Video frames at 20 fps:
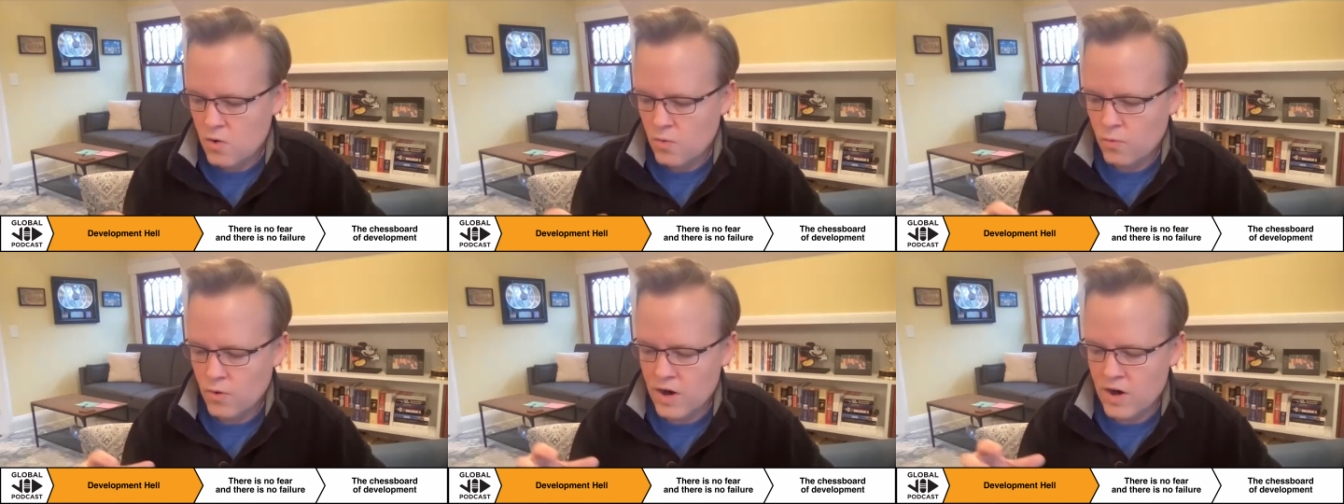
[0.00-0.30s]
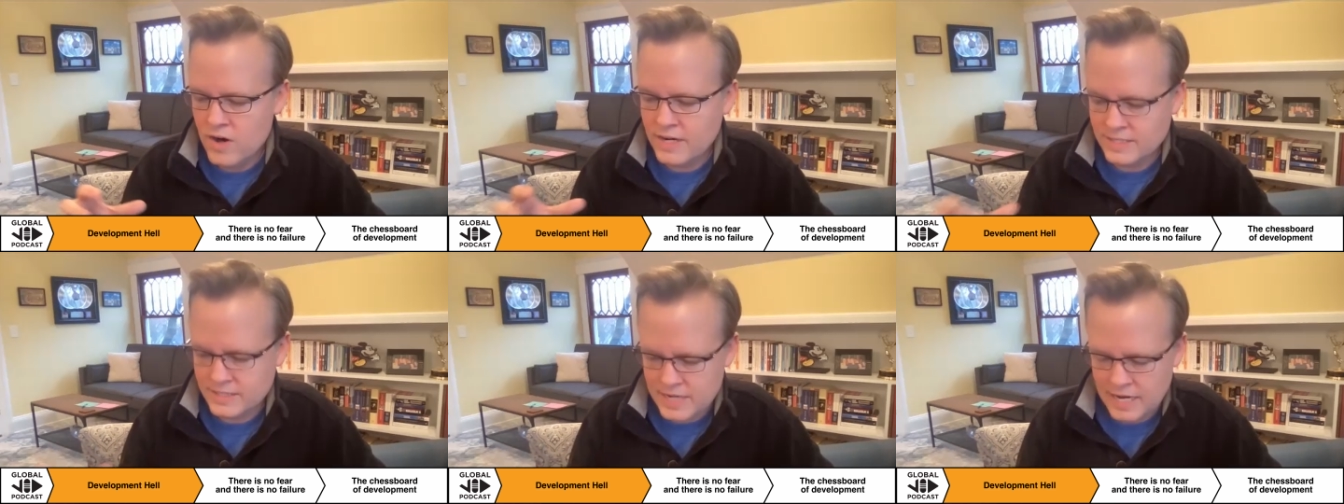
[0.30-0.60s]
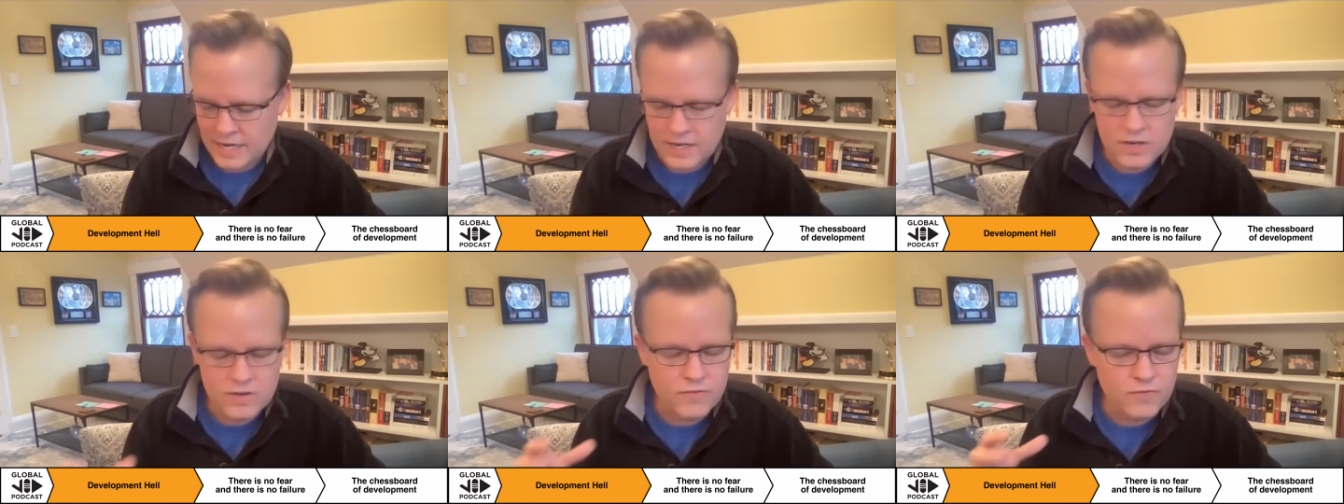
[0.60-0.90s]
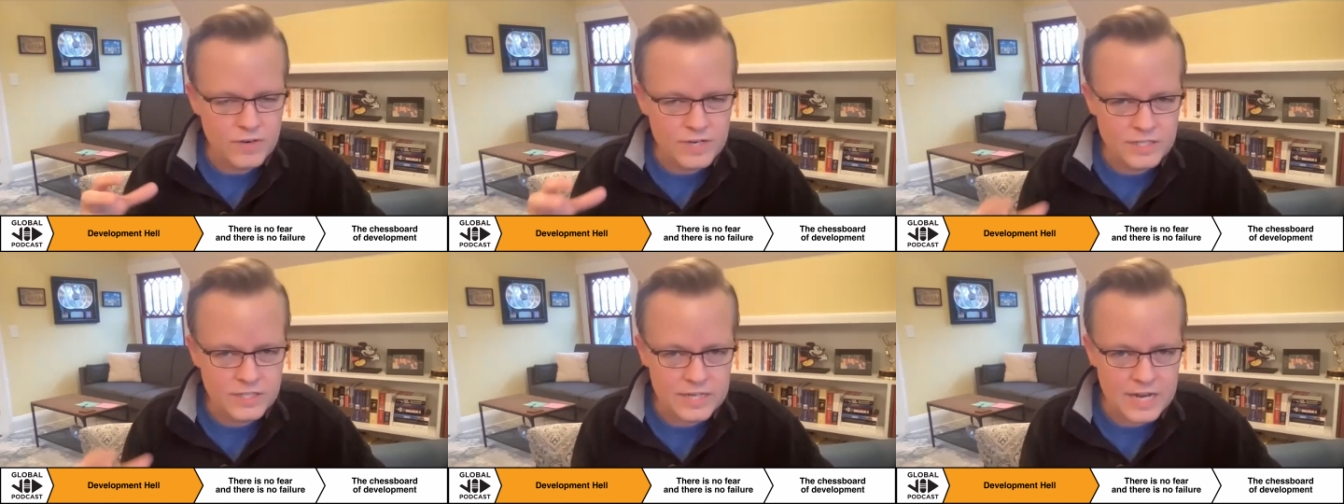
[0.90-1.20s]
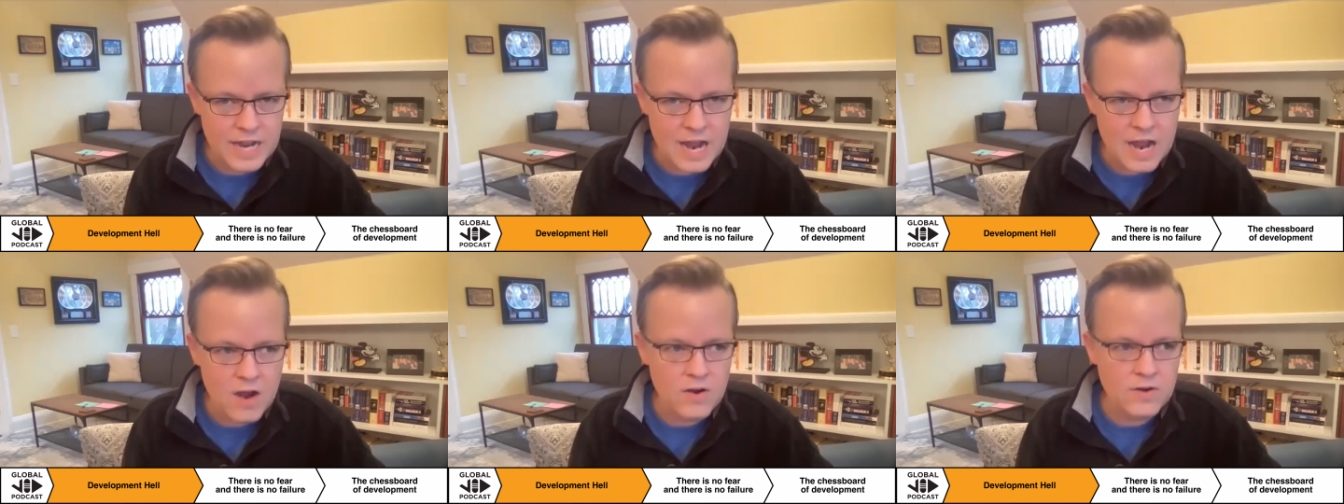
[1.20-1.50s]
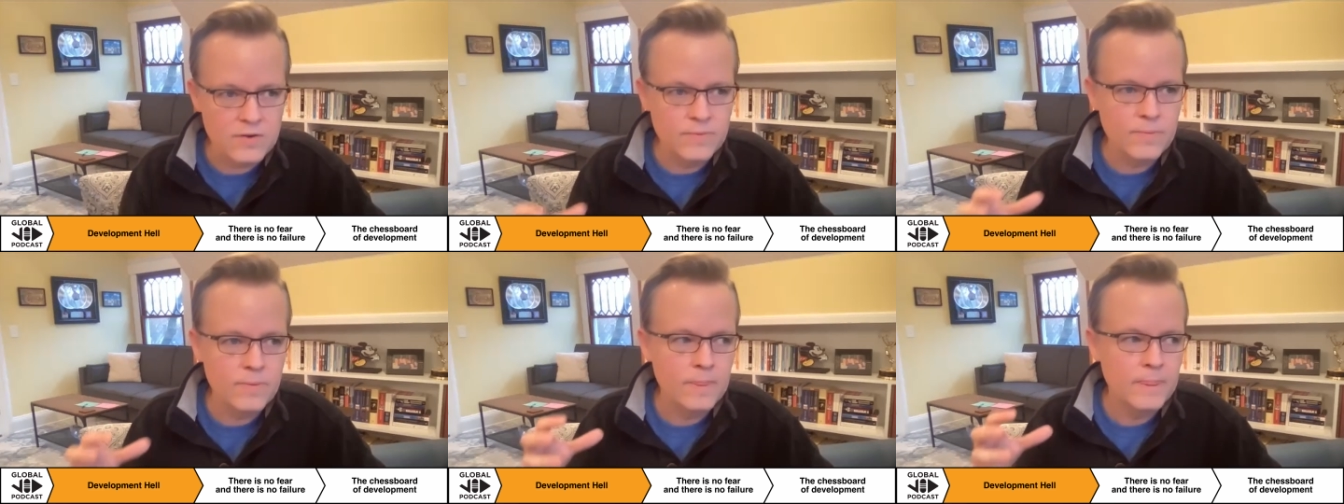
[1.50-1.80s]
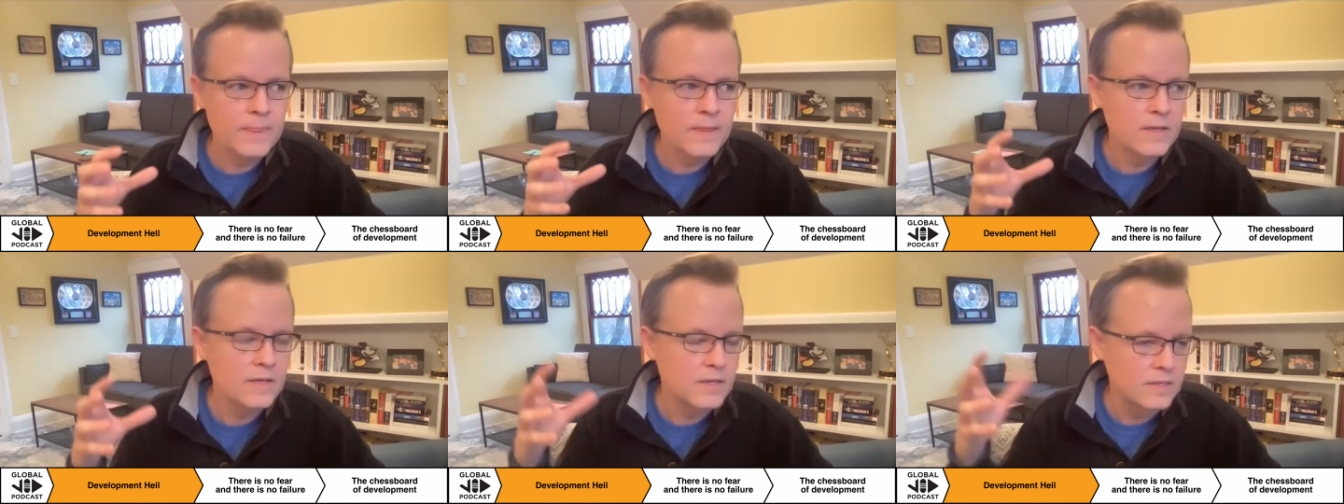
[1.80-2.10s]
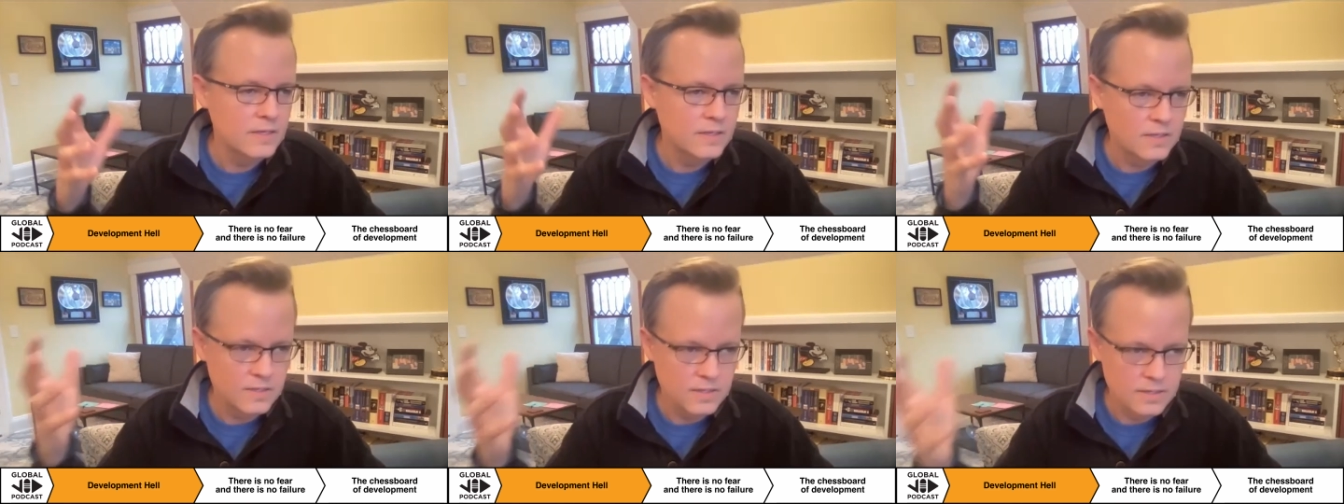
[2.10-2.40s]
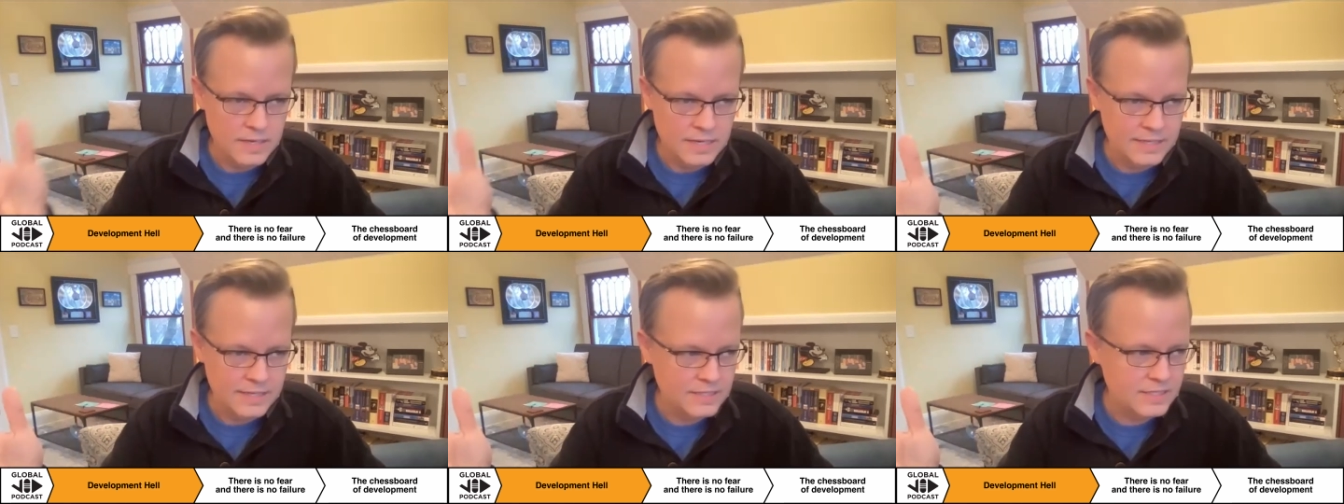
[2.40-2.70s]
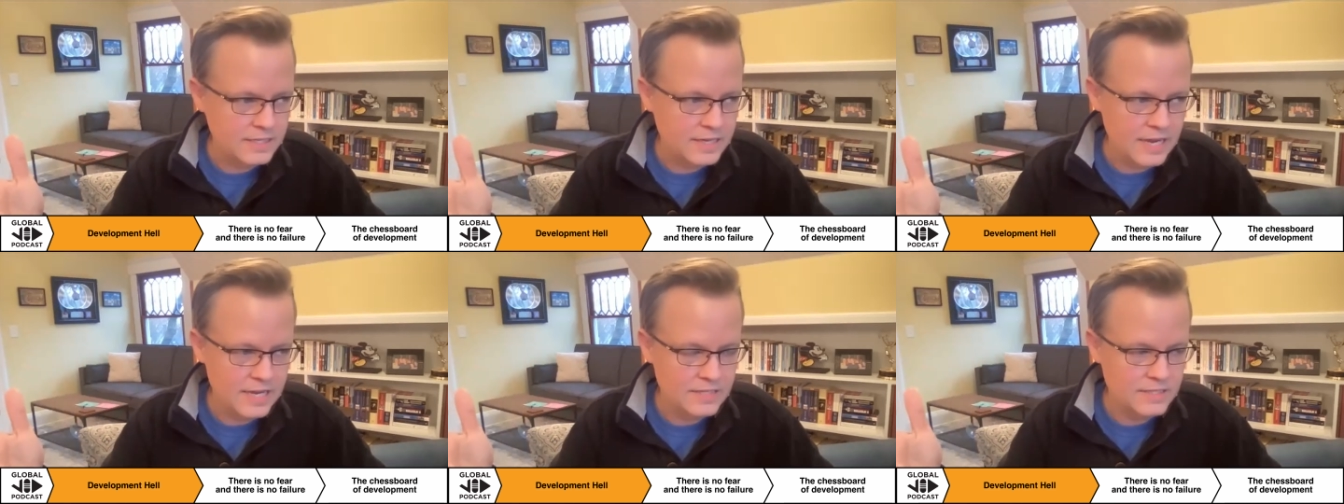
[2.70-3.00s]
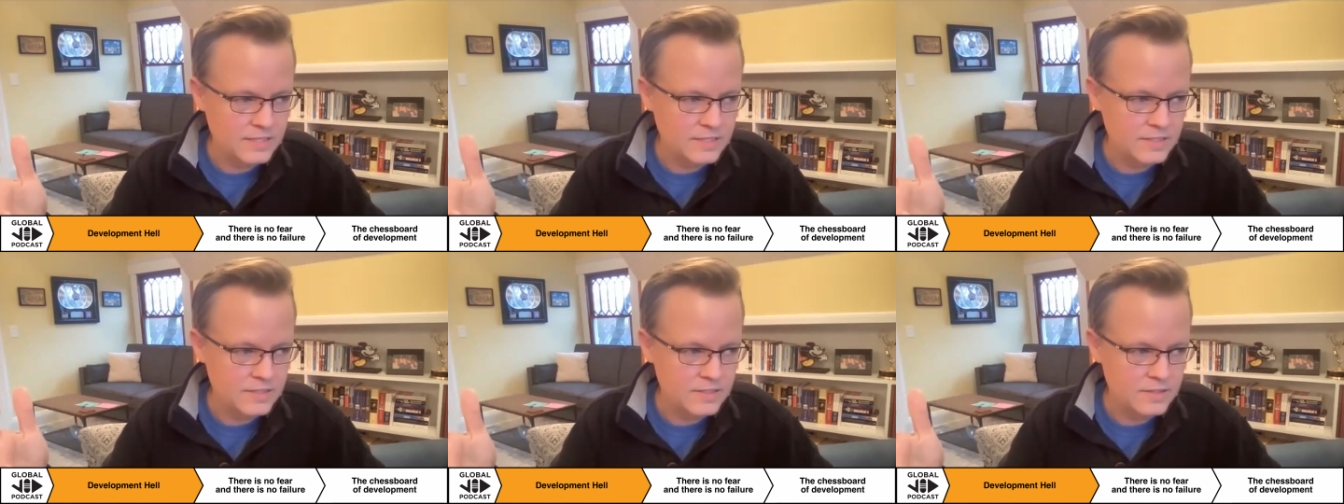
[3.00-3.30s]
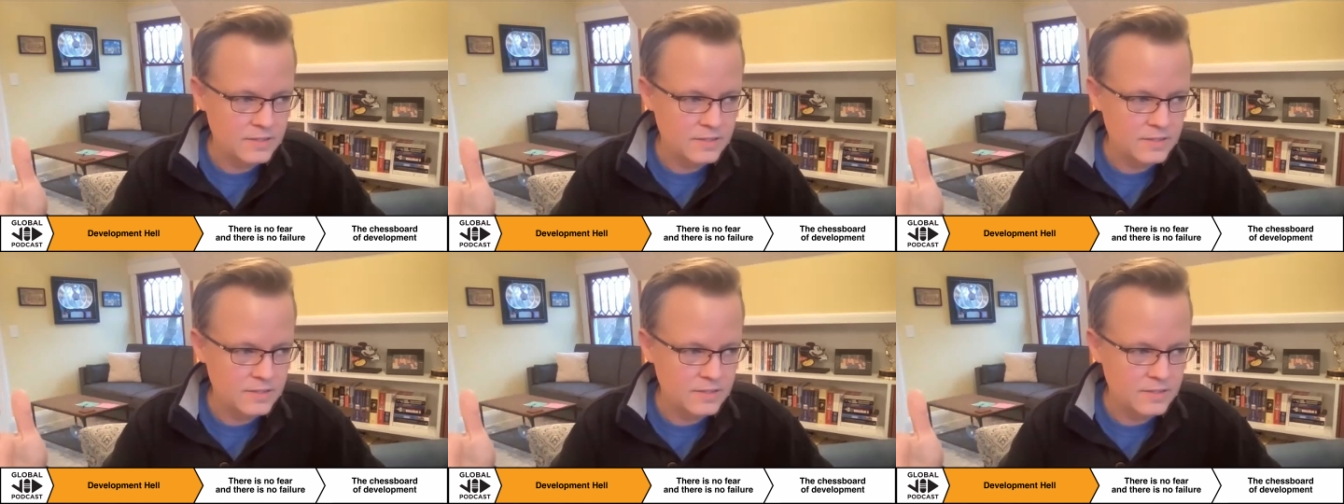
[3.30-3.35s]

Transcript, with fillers: where an executive reached out. In this case,